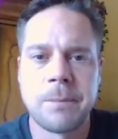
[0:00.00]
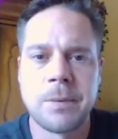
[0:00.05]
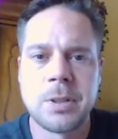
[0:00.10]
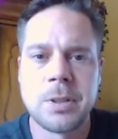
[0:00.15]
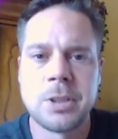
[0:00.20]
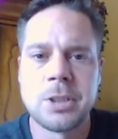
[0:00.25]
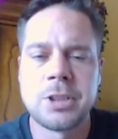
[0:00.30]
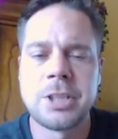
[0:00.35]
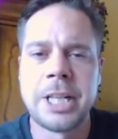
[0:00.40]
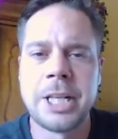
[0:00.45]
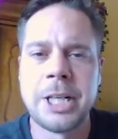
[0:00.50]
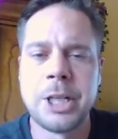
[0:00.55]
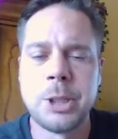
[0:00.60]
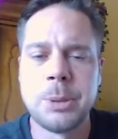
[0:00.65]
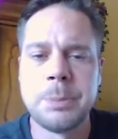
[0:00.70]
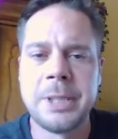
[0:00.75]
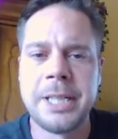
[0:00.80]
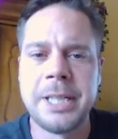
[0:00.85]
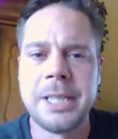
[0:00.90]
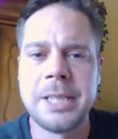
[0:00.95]
stay
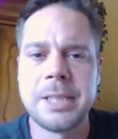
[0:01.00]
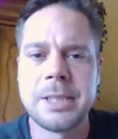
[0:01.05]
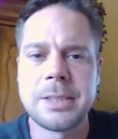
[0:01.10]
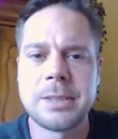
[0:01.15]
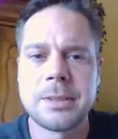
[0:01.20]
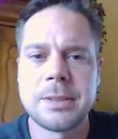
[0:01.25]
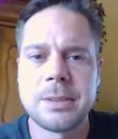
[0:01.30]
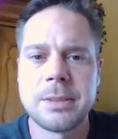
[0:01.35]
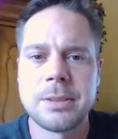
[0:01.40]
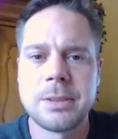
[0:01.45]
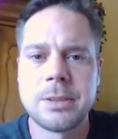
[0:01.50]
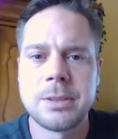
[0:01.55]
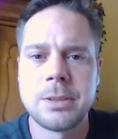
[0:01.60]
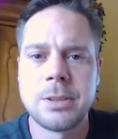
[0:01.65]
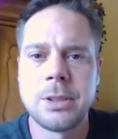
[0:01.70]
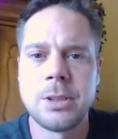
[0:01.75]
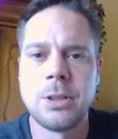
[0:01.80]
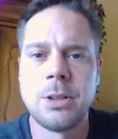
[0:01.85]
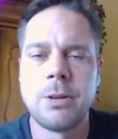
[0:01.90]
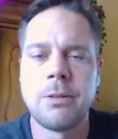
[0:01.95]
updated.
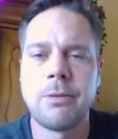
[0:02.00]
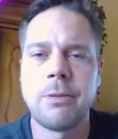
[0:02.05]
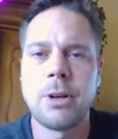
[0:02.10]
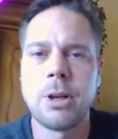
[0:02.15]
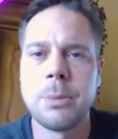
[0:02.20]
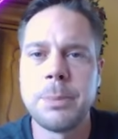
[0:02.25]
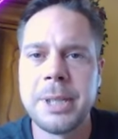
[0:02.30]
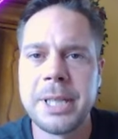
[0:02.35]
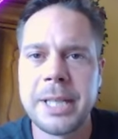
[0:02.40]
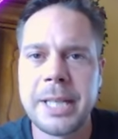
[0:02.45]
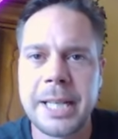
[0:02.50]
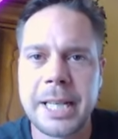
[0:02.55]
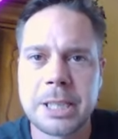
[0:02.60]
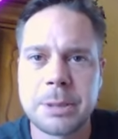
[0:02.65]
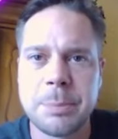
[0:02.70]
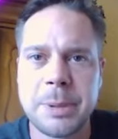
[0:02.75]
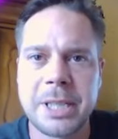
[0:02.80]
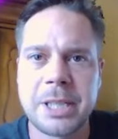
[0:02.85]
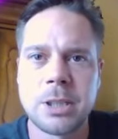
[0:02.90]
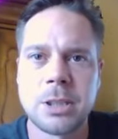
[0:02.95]
Follow me on X,
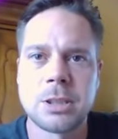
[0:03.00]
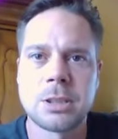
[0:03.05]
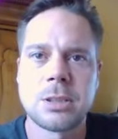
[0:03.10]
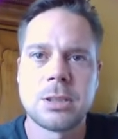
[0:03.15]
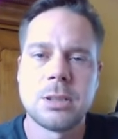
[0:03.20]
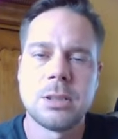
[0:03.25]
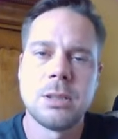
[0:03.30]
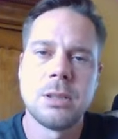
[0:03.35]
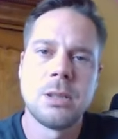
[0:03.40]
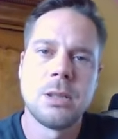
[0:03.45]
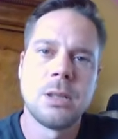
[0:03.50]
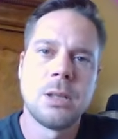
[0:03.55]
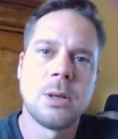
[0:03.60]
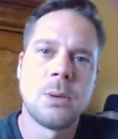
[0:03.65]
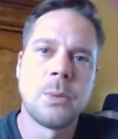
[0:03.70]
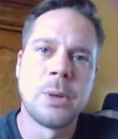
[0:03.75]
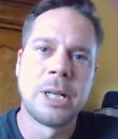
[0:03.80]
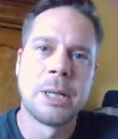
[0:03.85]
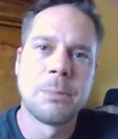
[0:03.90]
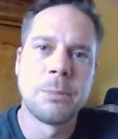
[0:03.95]
because
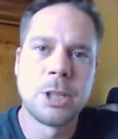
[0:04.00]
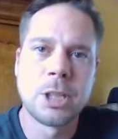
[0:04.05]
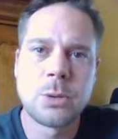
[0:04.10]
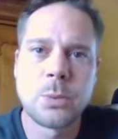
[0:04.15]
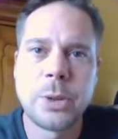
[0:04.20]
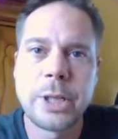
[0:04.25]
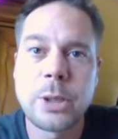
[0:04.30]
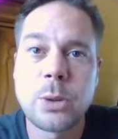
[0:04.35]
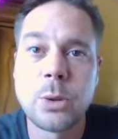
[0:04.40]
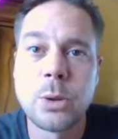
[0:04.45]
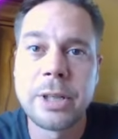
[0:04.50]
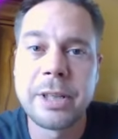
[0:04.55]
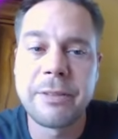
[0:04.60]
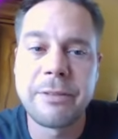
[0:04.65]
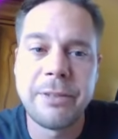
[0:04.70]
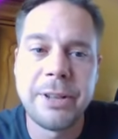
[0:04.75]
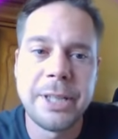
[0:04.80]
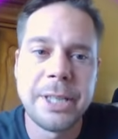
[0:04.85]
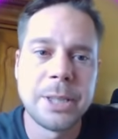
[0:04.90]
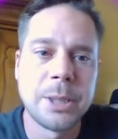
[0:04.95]
when I'm not recording
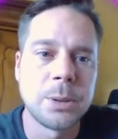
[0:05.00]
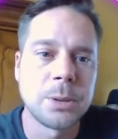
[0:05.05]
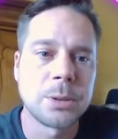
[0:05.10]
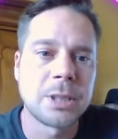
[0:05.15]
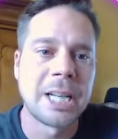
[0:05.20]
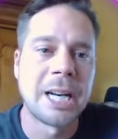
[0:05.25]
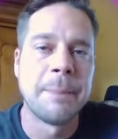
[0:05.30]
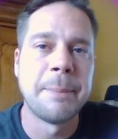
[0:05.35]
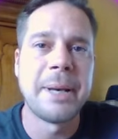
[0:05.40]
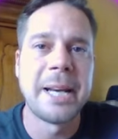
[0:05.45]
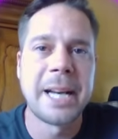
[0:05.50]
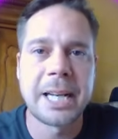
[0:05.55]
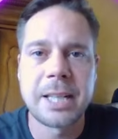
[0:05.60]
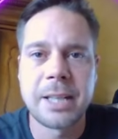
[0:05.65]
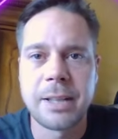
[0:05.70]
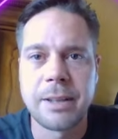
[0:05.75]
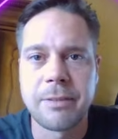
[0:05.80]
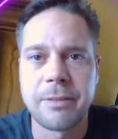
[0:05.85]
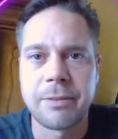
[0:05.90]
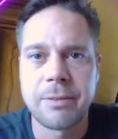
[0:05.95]
videos, I'm
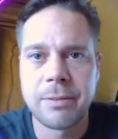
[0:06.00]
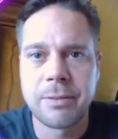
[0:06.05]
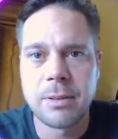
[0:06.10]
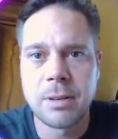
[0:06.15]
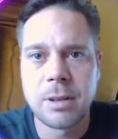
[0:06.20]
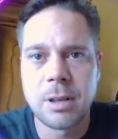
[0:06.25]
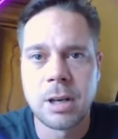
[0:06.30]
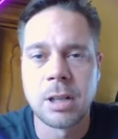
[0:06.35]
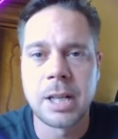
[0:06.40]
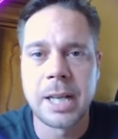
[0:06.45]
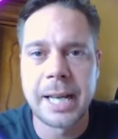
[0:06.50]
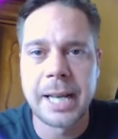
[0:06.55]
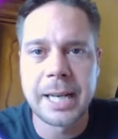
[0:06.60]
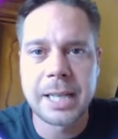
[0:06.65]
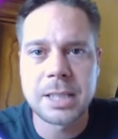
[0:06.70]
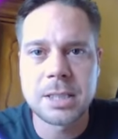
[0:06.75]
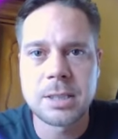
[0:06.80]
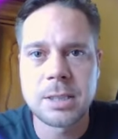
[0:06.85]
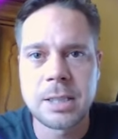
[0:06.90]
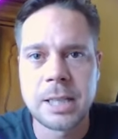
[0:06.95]
active on
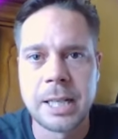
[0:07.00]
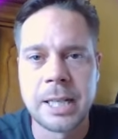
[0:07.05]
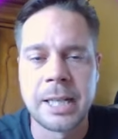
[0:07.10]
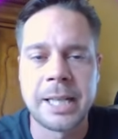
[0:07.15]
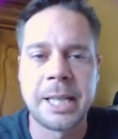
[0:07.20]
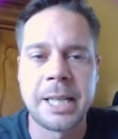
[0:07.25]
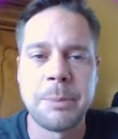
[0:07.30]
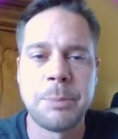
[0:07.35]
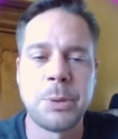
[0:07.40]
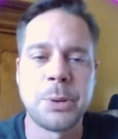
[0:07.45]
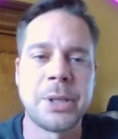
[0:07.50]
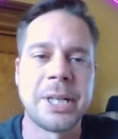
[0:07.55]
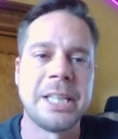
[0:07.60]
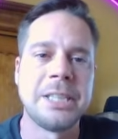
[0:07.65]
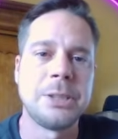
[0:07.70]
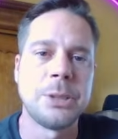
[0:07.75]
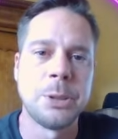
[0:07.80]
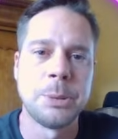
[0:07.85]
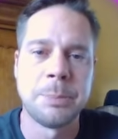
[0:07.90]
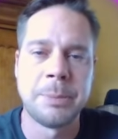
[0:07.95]
X and I keep you
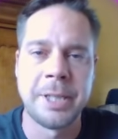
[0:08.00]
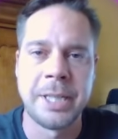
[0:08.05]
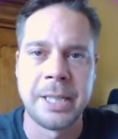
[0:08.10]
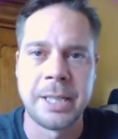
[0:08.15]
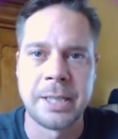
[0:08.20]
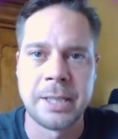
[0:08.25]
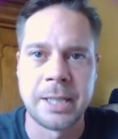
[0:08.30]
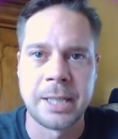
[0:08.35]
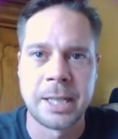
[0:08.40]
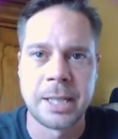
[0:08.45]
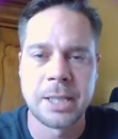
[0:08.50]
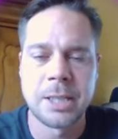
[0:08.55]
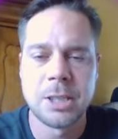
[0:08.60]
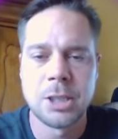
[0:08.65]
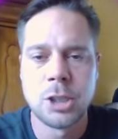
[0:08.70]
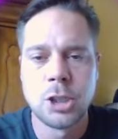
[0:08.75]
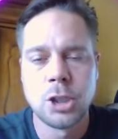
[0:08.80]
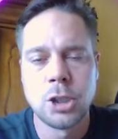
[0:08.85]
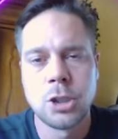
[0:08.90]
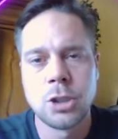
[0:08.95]
guys updated there.
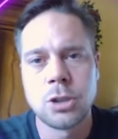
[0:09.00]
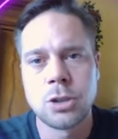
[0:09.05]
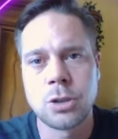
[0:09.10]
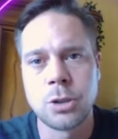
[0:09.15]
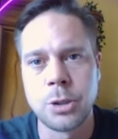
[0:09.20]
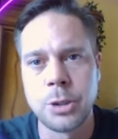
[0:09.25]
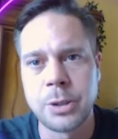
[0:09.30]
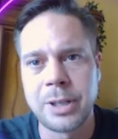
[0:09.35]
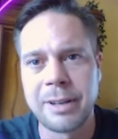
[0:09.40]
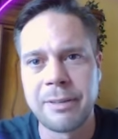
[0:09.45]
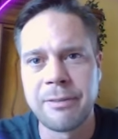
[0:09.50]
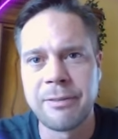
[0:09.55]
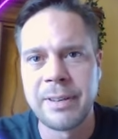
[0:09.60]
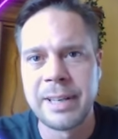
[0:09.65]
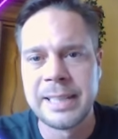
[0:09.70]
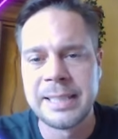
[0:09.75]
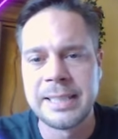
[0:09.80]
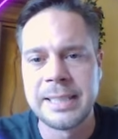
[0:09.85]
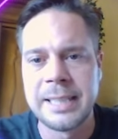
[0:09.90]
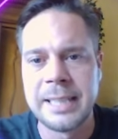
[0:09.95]
So you can
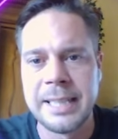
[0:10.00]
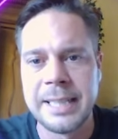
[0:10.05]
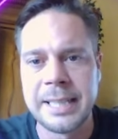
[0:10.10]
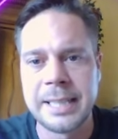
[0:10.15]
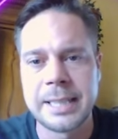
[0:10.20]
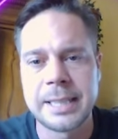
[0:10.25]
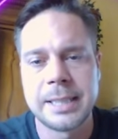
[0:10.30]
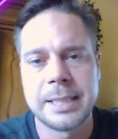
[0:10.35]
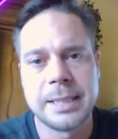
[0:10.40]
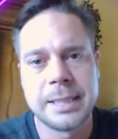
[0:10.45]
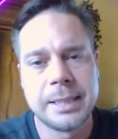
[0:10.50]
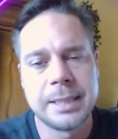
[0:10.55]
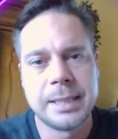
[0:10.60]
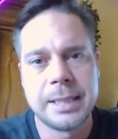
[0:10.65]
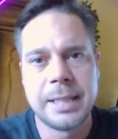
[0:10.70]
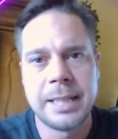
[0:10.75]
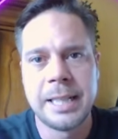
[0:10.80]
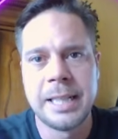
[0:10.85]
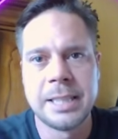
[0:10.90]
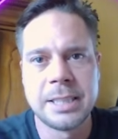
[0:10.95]
find the link
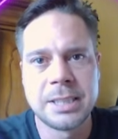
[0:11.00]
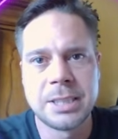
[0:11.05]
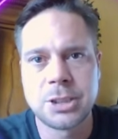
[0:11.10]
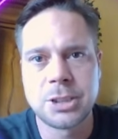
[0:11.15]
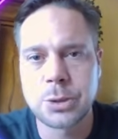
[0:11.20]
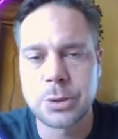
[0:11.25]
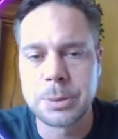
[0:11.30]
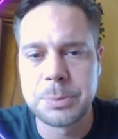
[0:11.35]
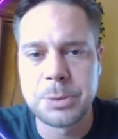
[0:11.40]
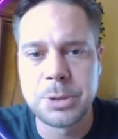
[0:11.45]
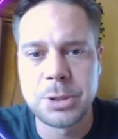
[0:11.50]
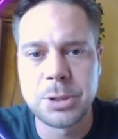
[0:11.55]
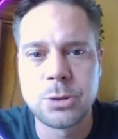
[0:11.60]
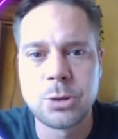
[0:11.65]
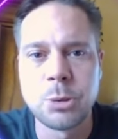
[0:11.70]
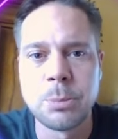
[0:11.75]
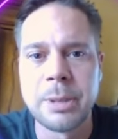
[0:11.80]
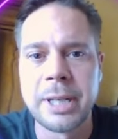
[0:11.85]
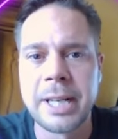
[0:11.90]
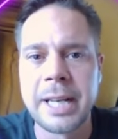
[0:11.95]
in the description
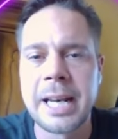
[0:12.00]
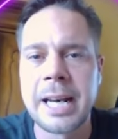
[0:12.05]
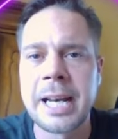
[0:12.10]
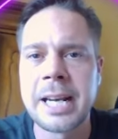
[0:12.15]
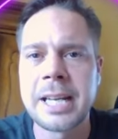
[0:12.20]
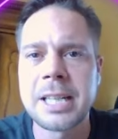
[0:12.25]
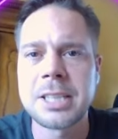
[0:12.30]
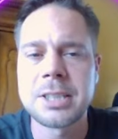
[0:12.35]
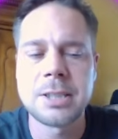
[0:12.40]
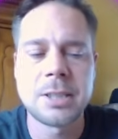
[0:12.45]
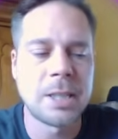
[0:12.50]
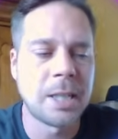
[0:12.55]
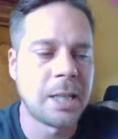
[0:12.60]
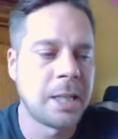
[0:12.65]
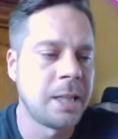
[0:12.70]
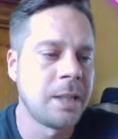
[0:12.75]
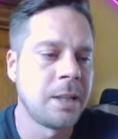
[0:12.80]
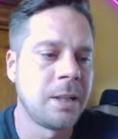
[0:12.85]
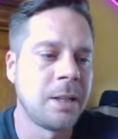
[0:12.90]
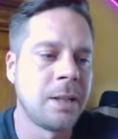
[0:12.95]
to my X
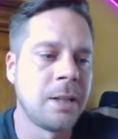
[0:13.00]
and